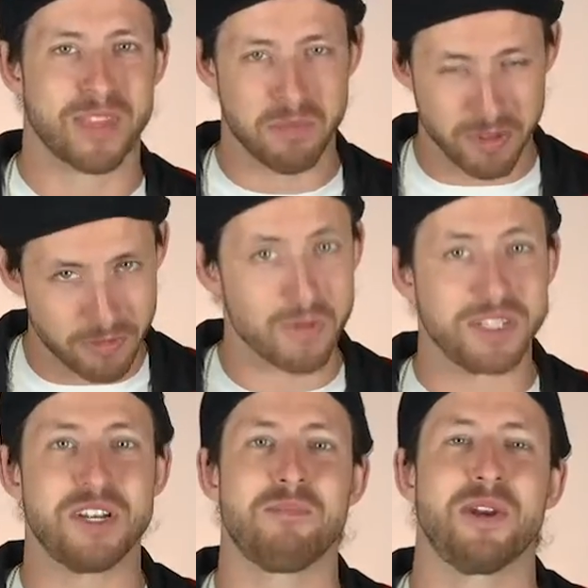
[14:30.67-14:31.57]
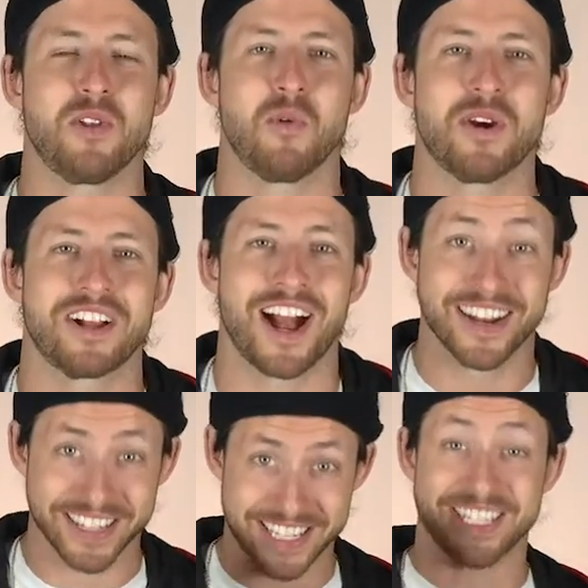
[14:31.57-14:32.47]
And before we jump into the Word of
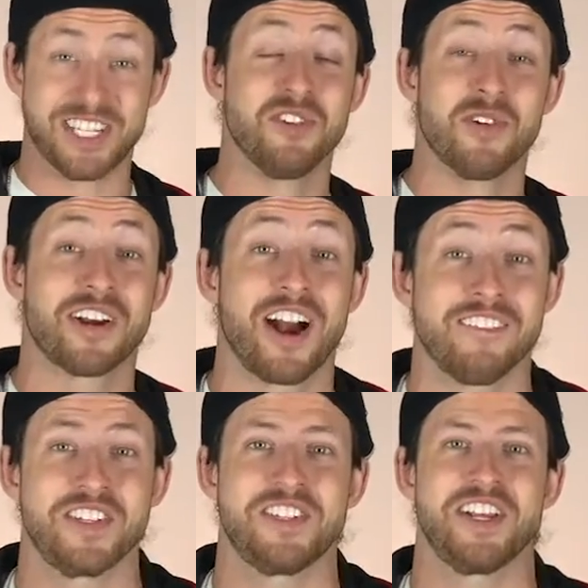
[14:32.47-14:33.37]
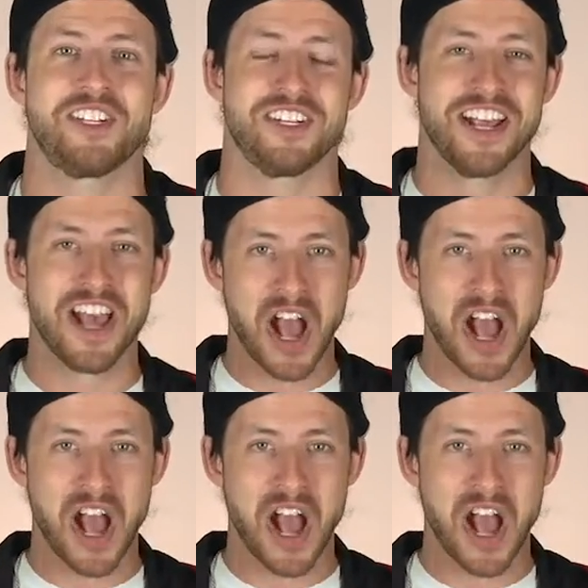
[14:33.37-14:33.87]
God and continue our conversation